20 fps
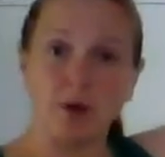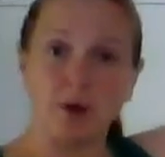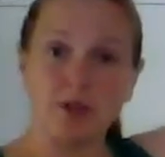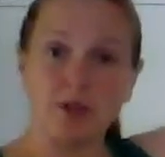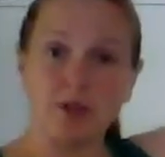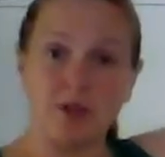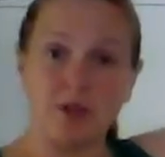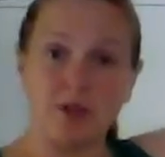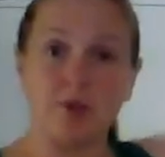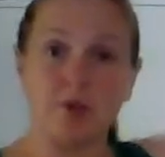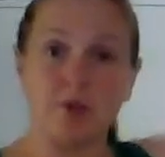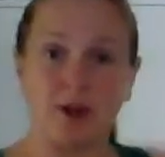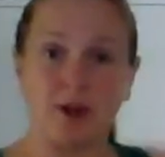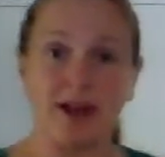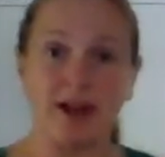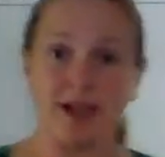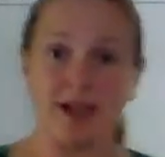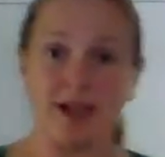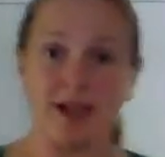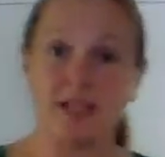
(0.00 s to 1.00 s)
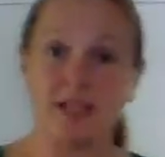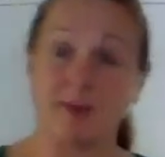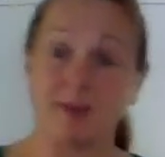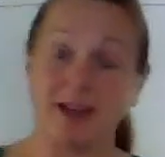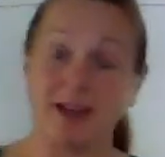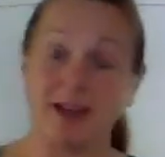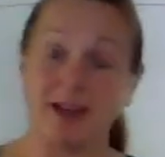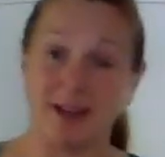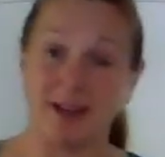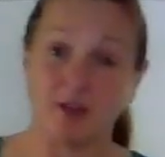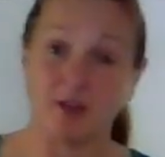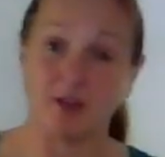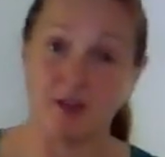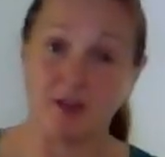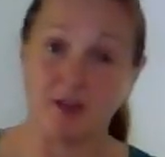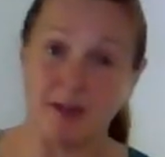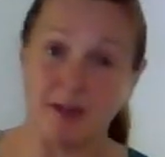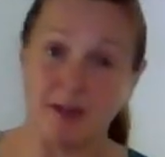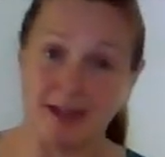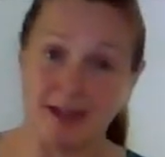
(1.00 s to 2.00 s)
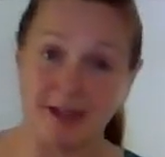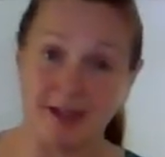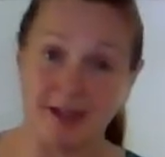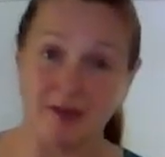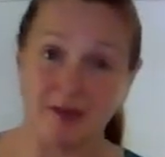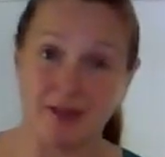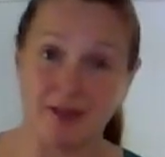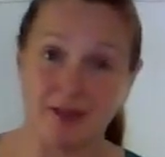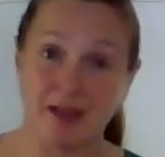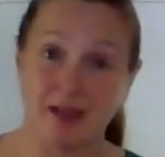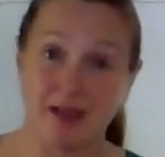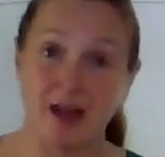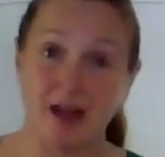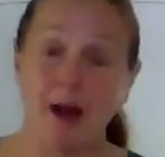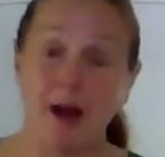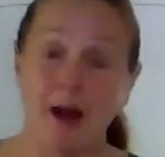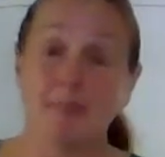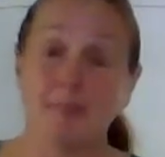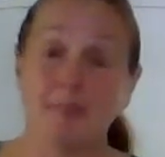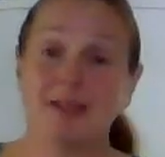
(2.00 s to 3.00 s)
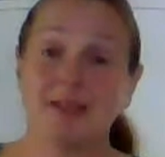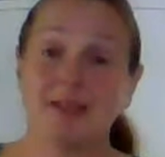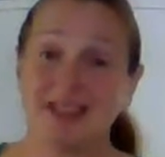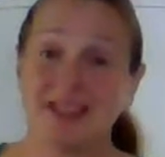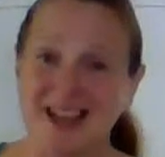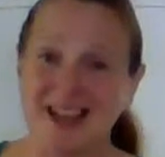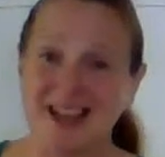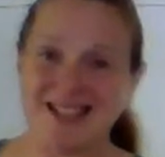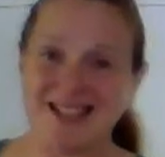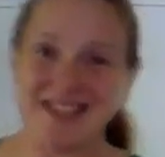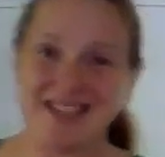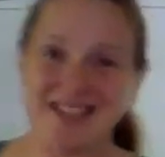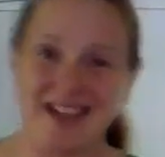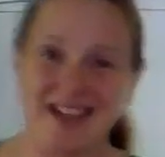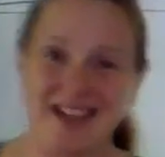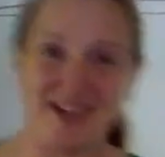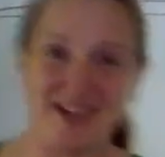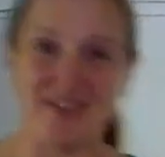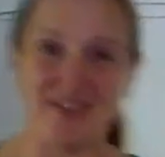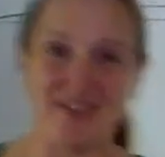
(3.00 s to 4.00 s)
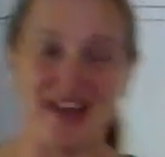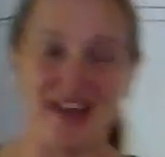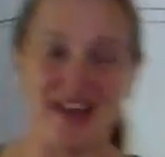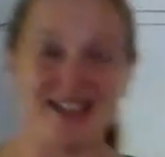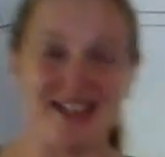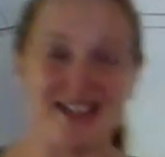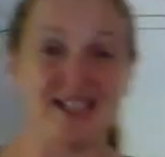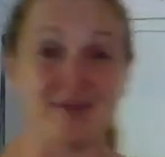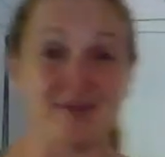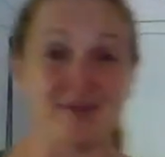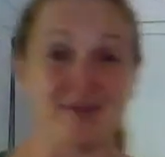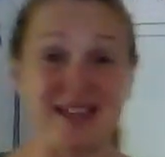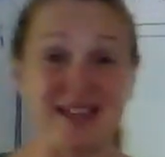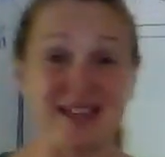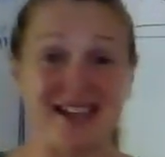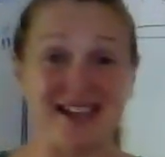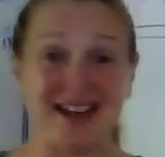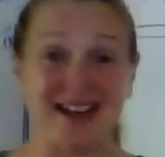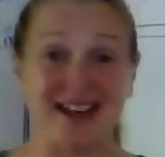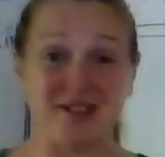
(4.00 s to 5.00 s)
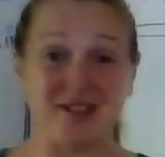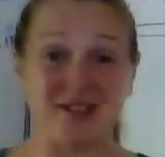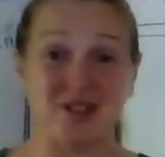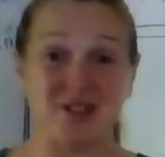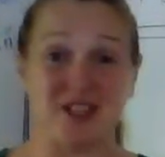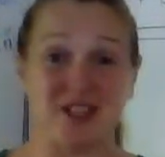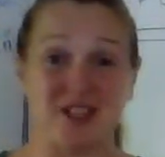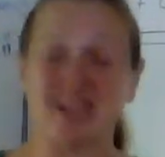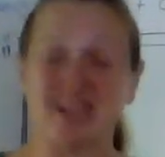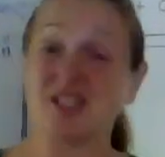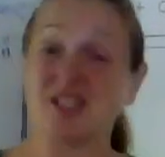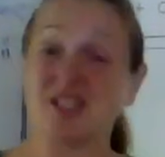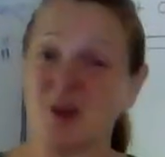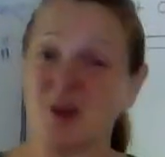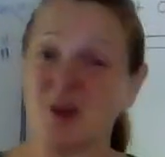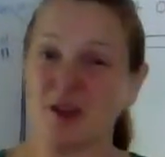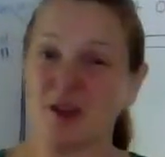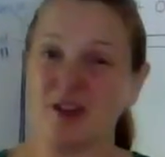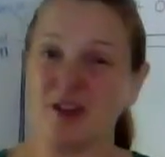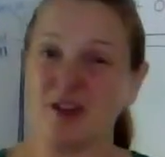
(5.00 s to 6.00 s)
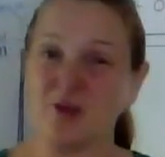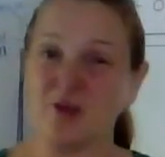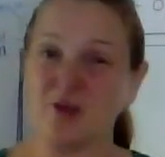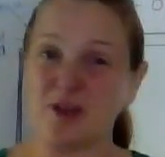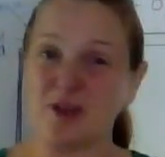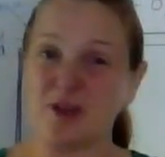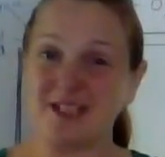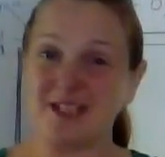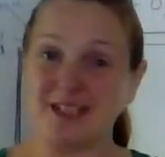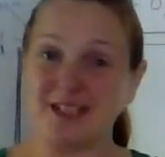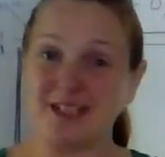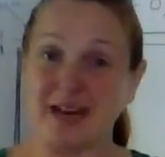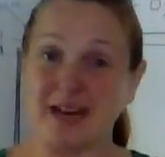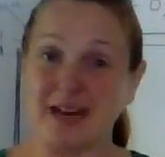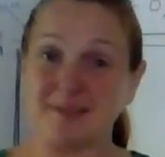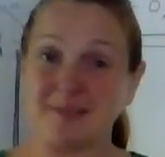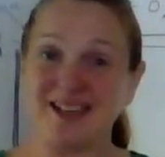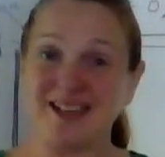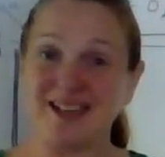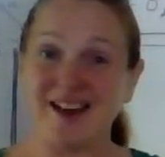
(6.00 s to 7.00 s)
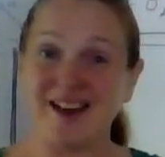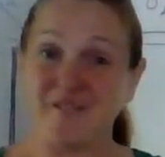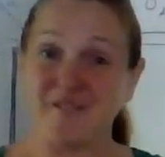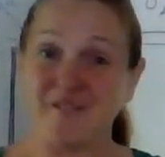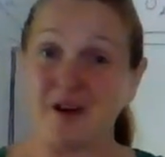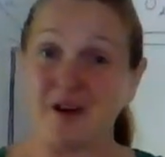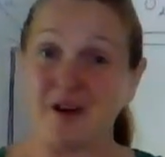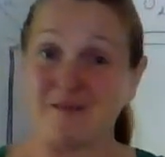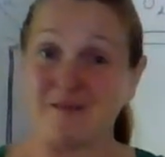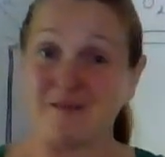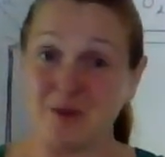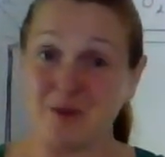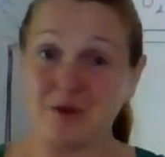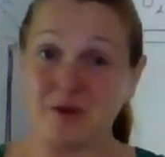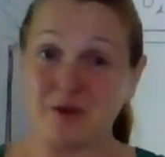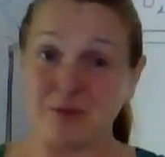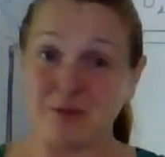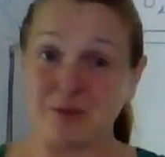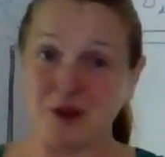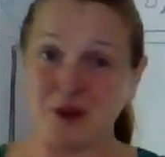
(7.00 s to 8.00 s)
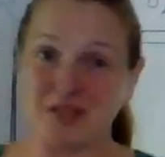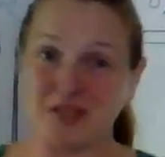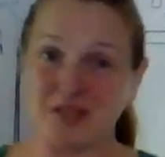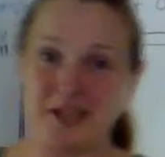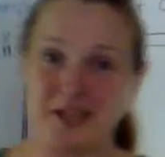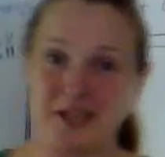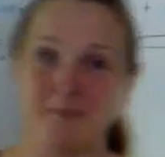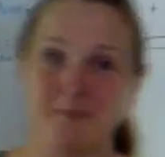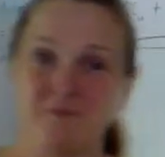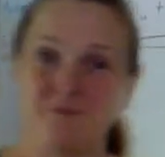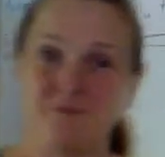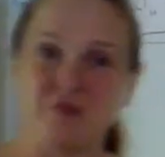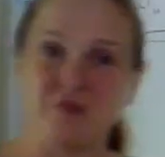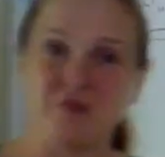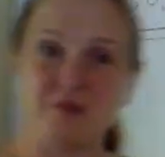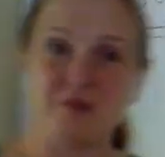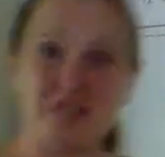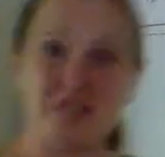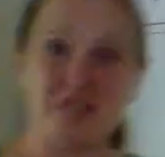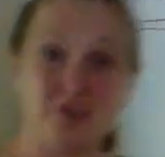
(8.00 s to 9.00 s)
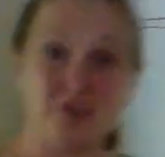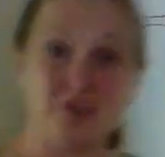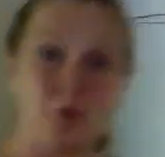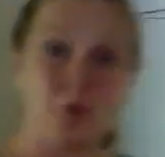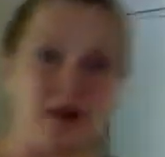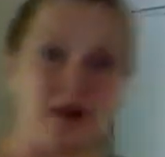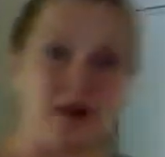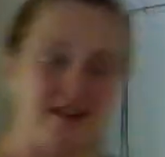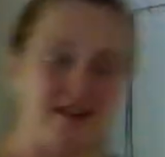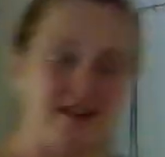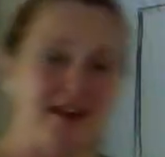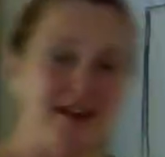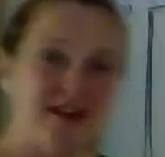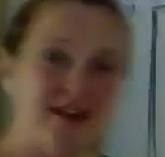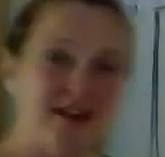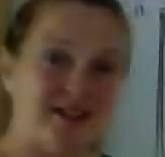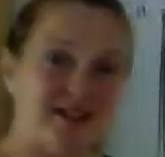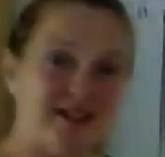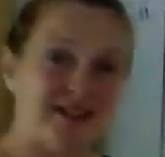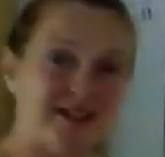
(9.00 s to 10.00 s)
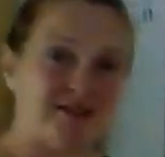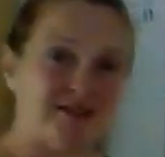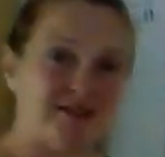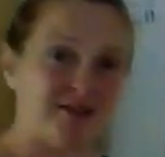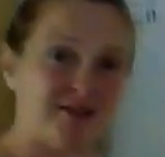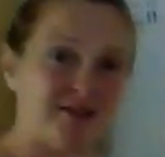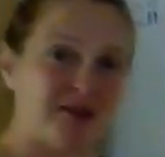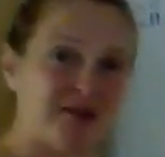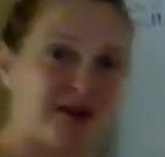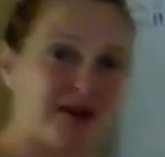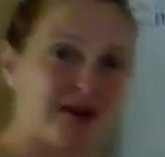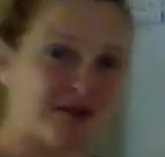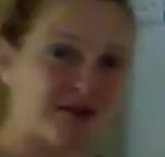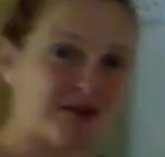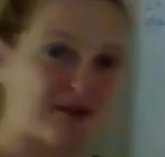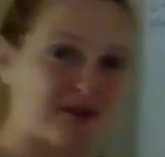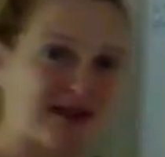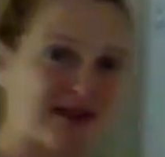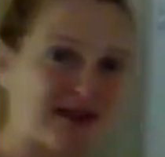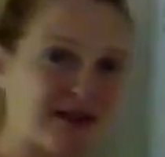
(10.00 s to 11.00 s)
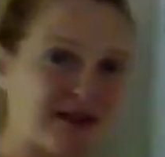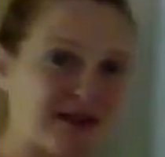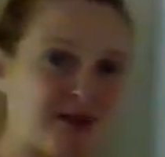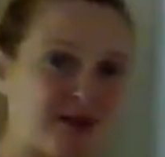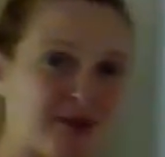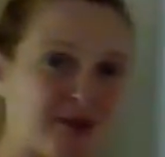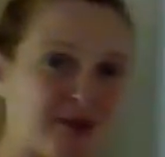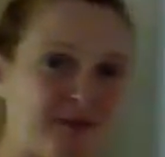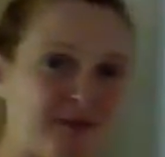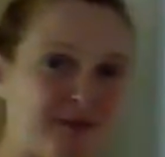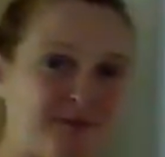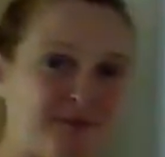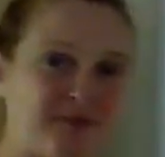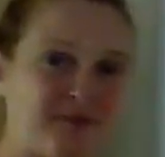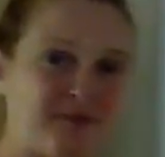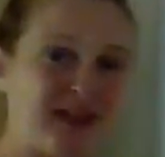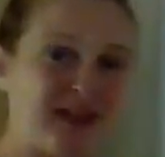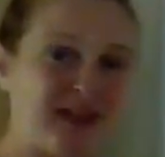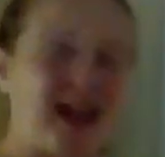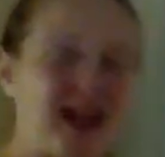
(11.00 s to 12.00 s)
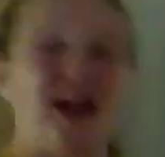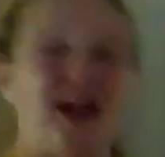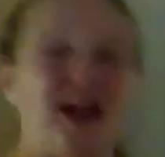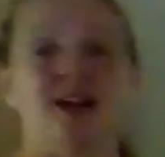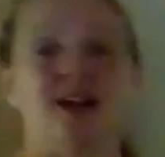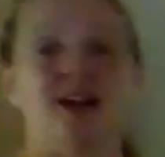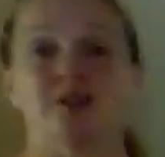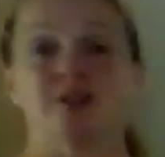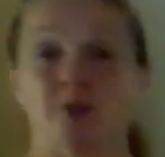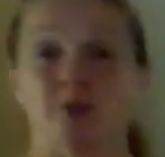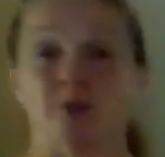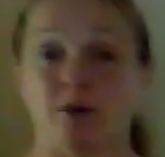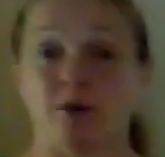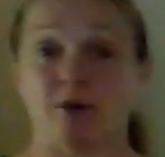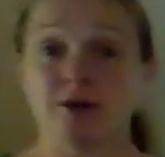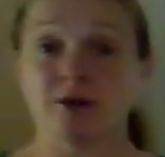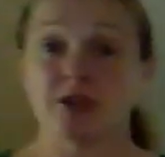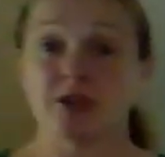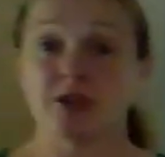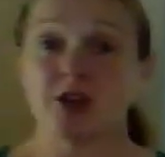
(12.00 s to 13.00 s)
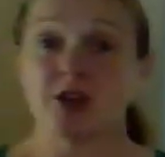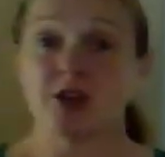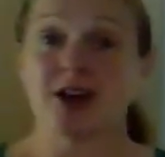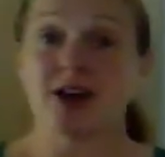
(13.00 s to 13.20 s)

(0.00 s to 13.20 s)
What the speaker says: to 40 ATP energy molecules. But that's a lot of ATP energy. That's 30 to 40 steps for our motor protein from just one little glucose molecule. So in order to talk